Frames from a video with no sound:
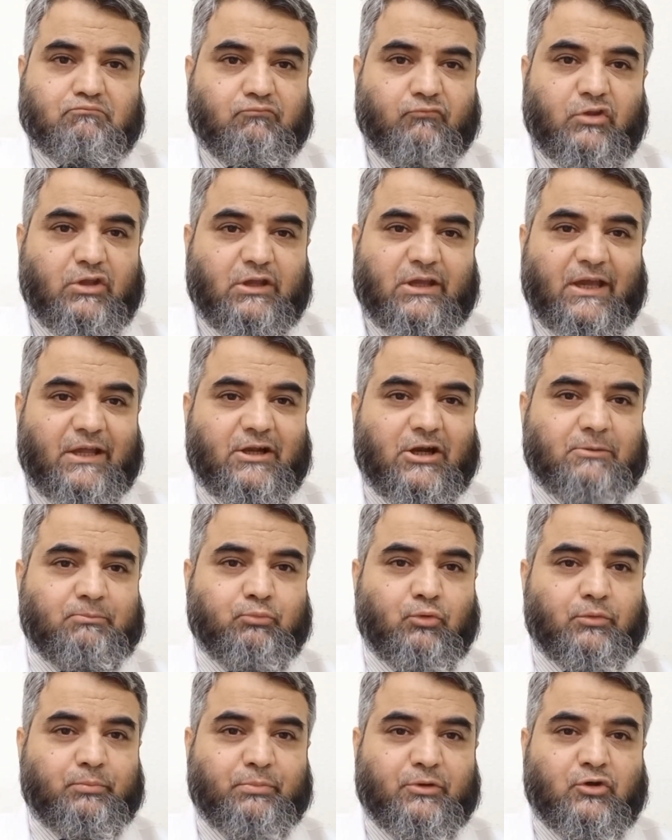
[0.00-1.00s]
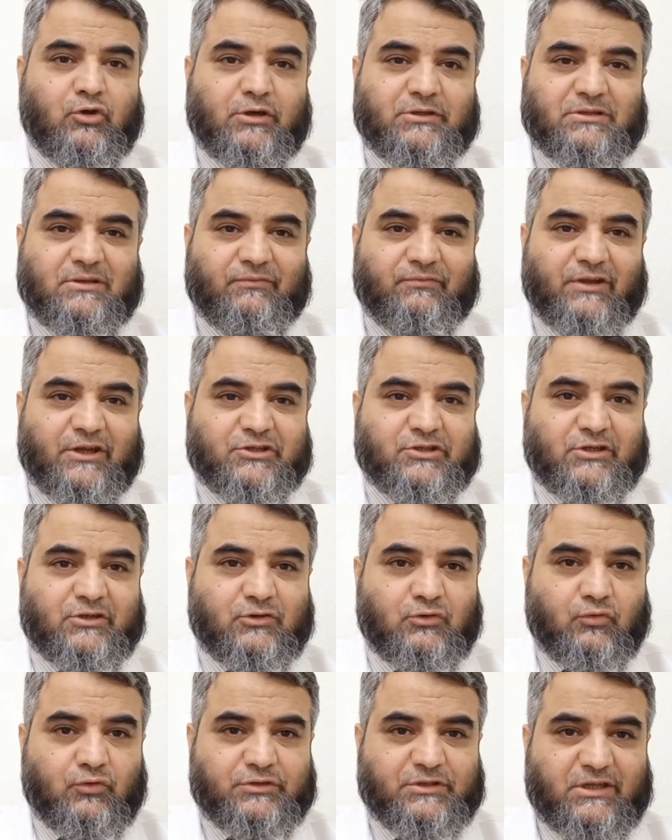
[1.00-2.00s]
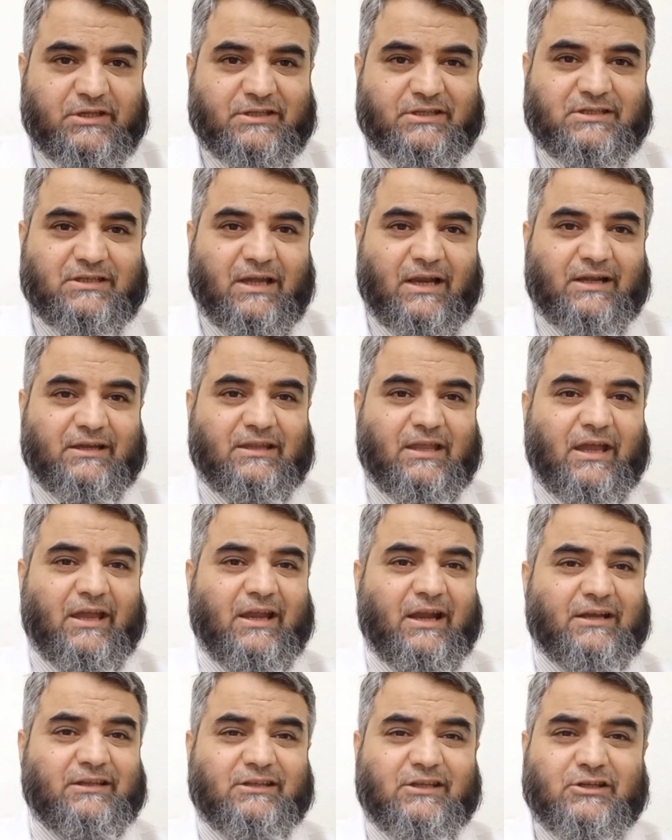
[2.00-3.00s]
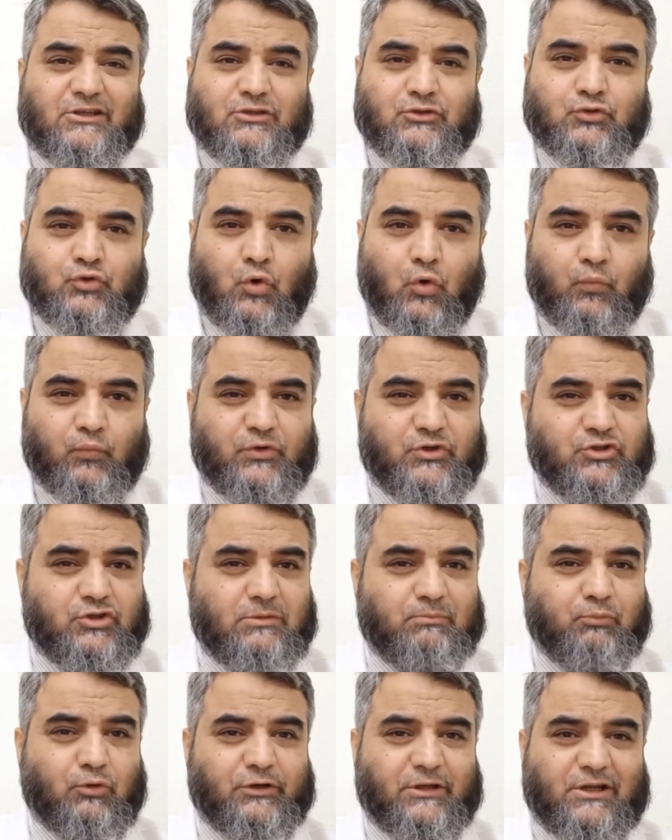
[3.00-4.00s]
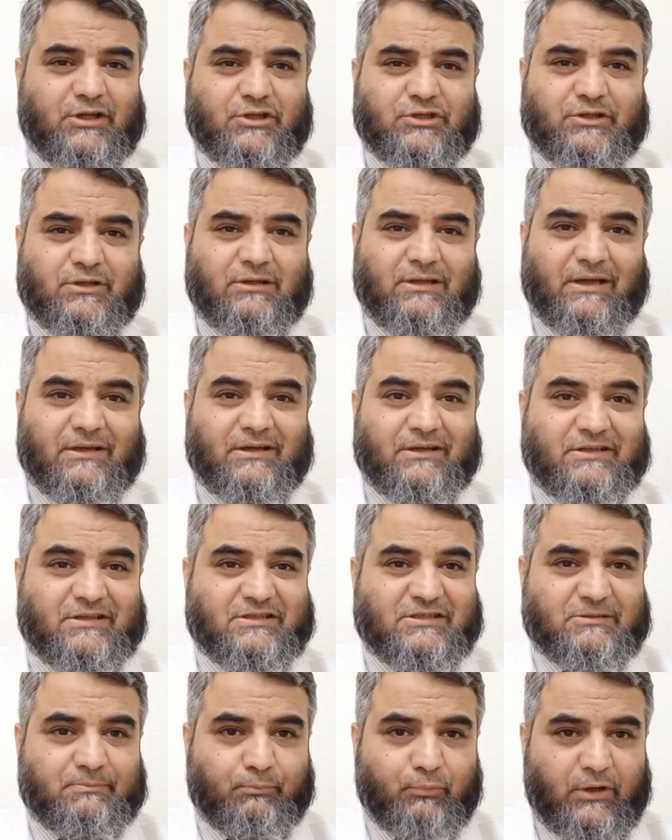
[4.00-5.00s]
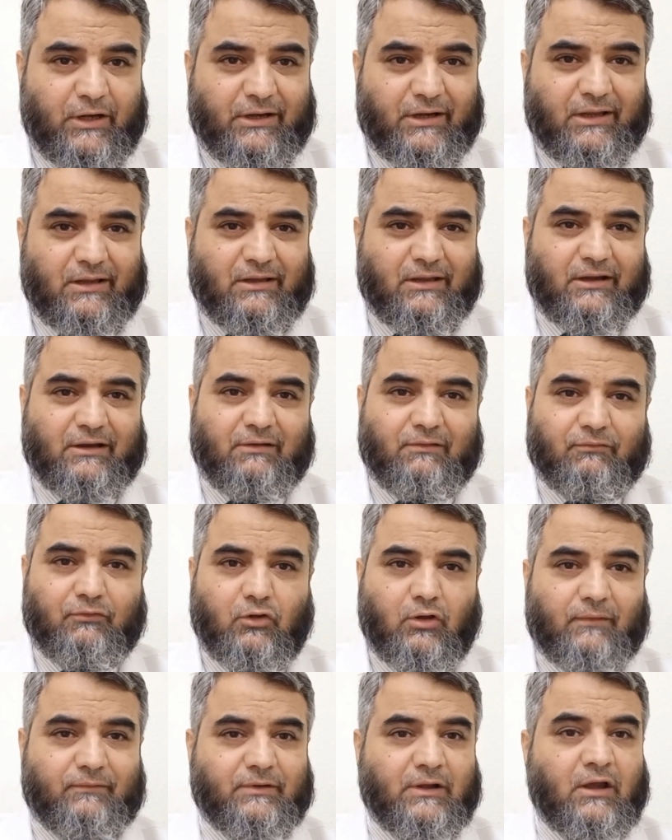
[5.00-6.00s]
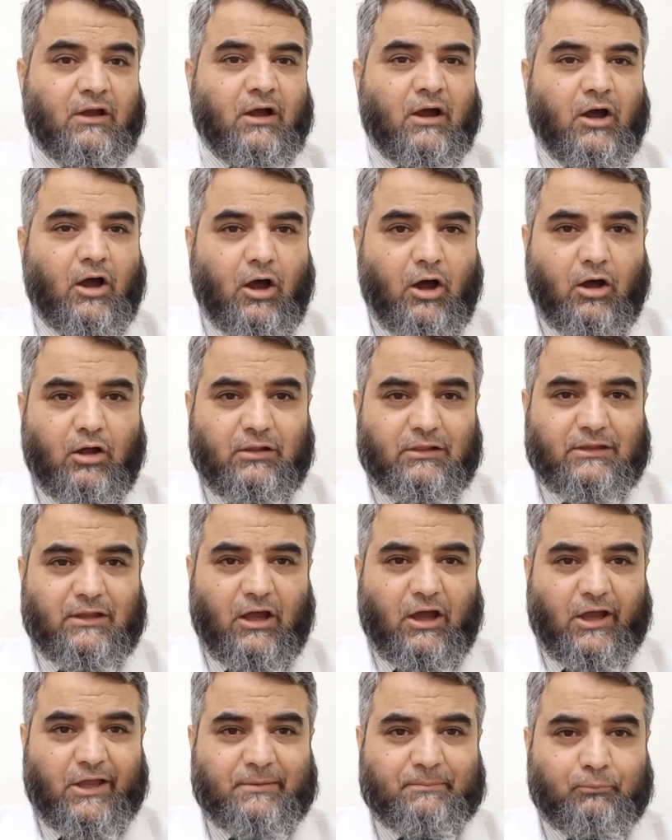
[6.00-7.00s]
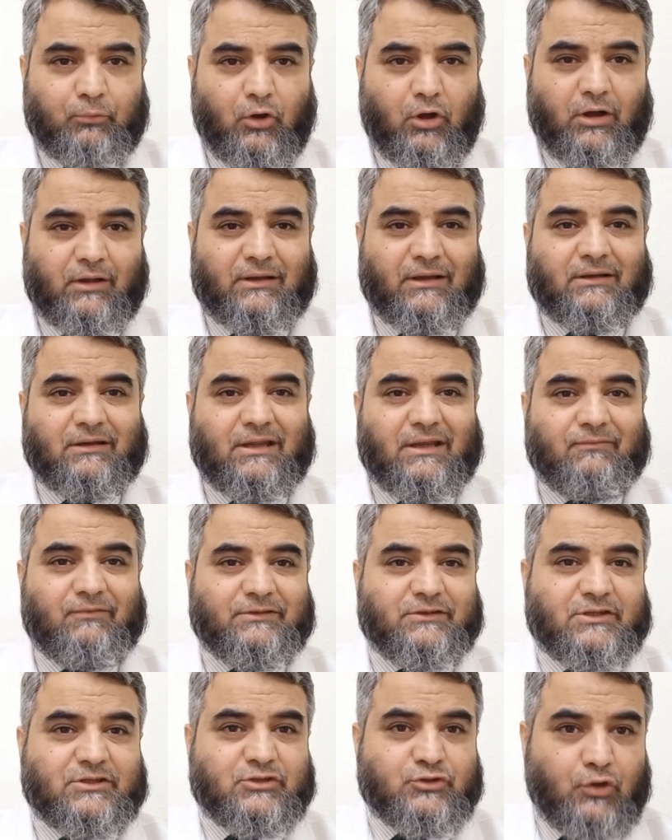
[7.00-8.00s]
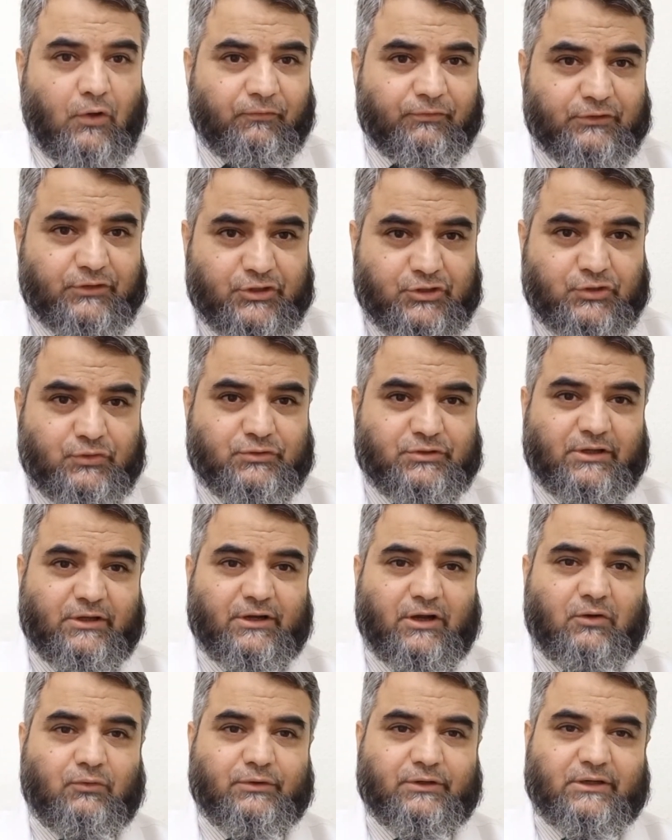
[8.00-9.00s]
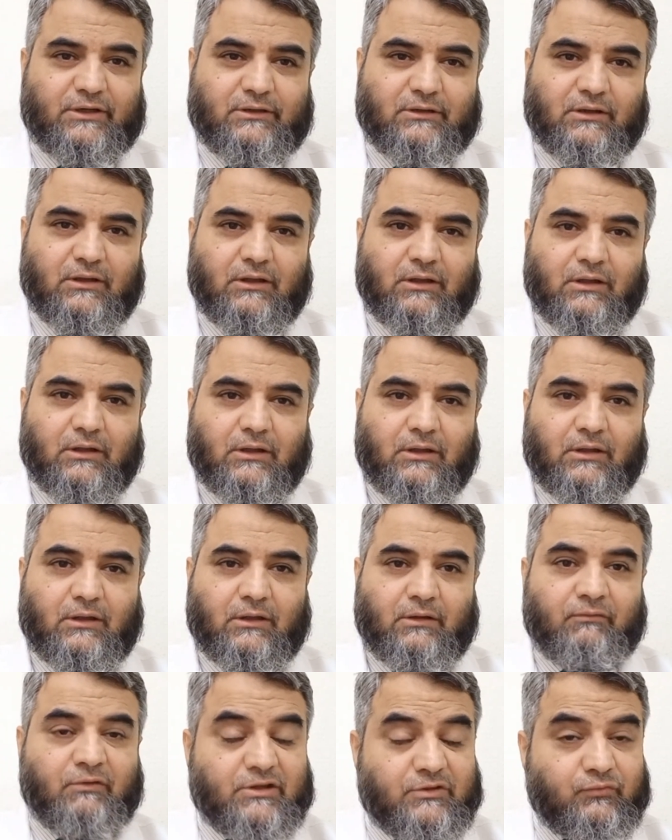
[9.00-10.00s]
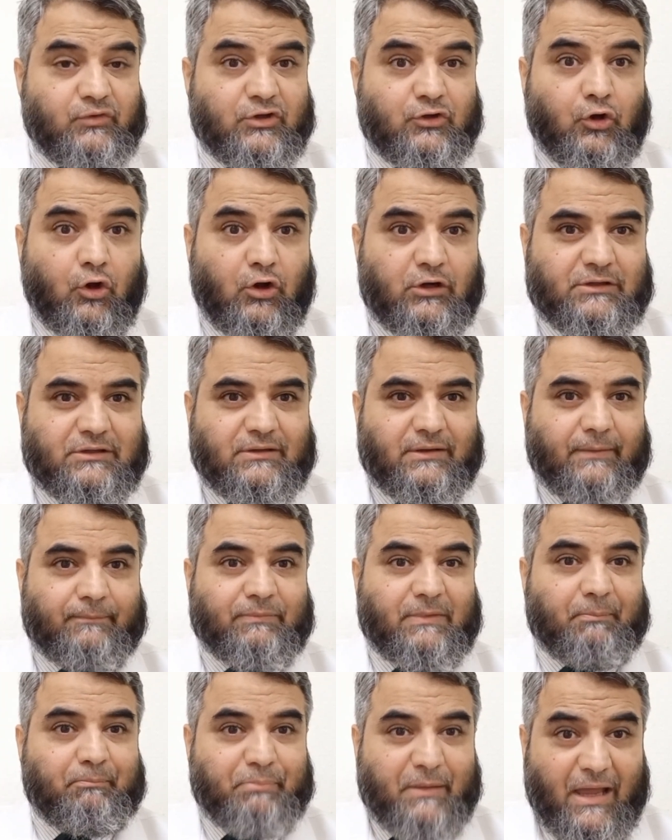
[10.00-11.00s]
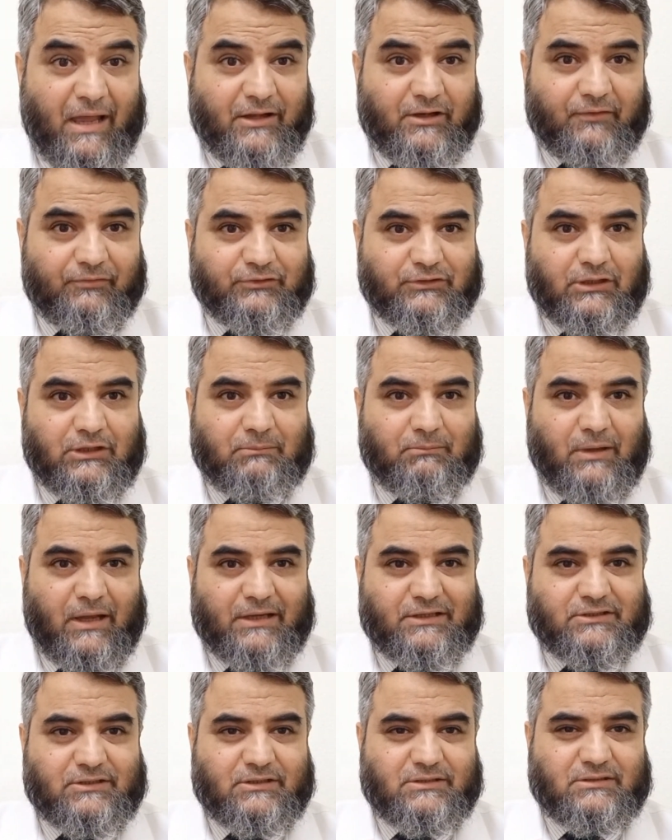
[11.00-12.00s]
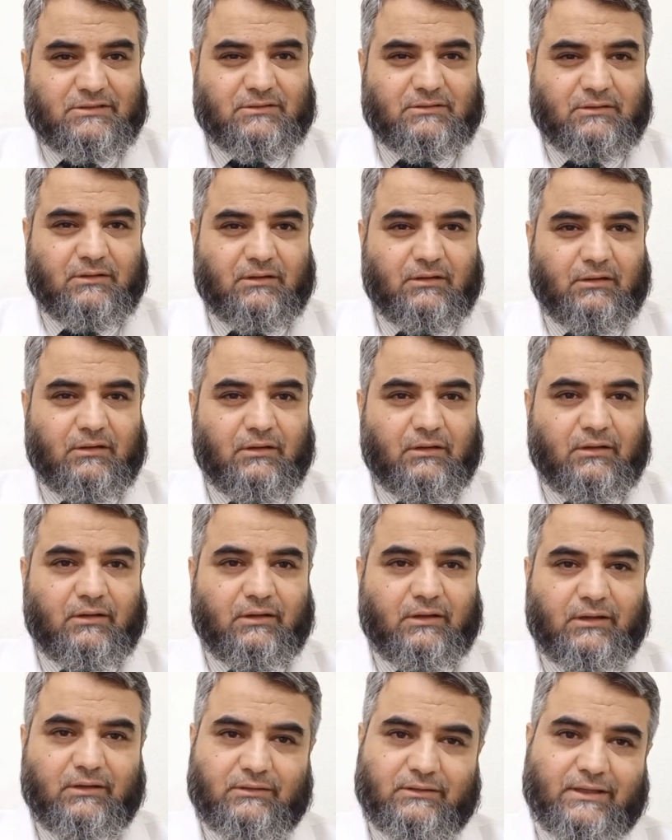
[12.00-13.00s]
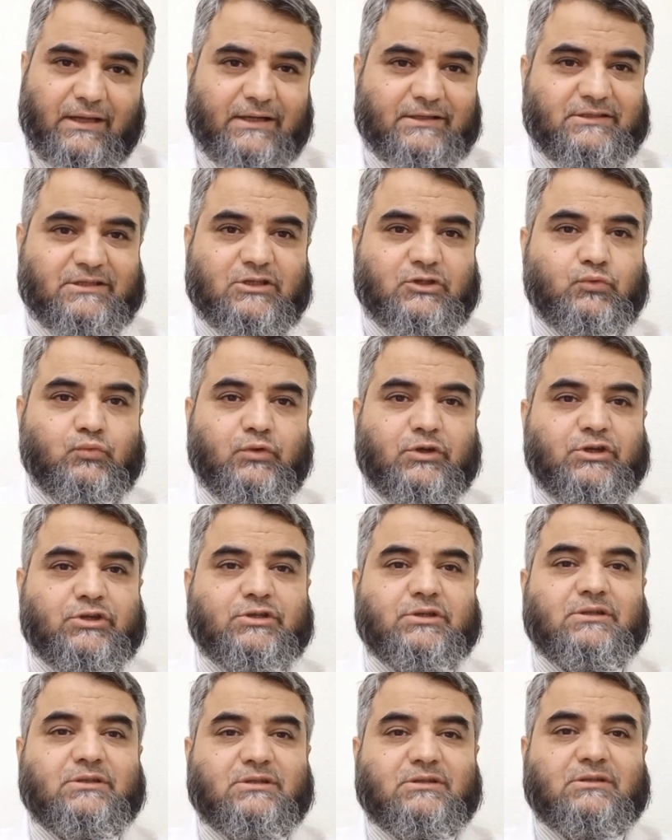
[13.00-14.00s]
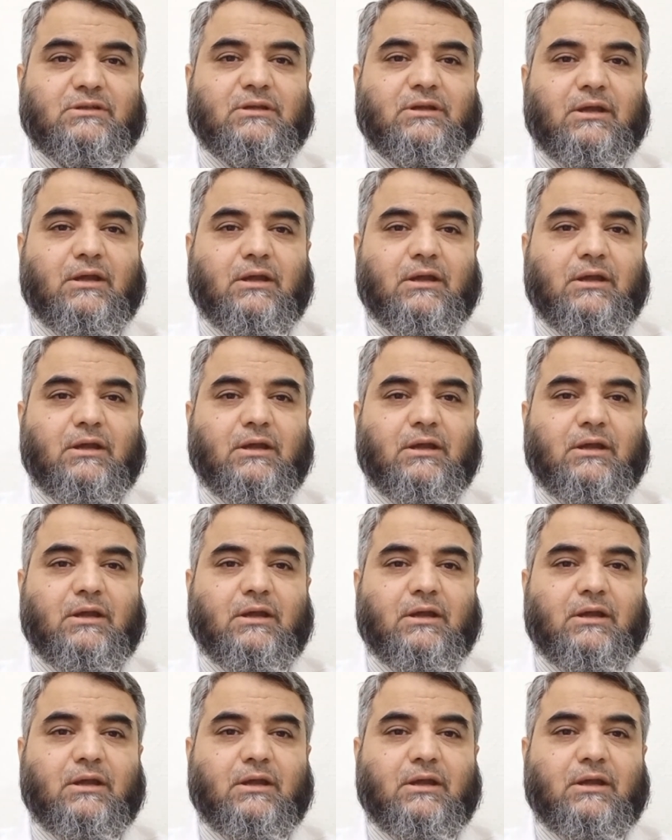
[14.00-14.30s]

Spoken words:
we cannot put, because infection goes inside the eye and there is no visual potential, and it is spreading and all the eyeball and even the soft tissues around it, which we call the panophthalmitis. In that situations,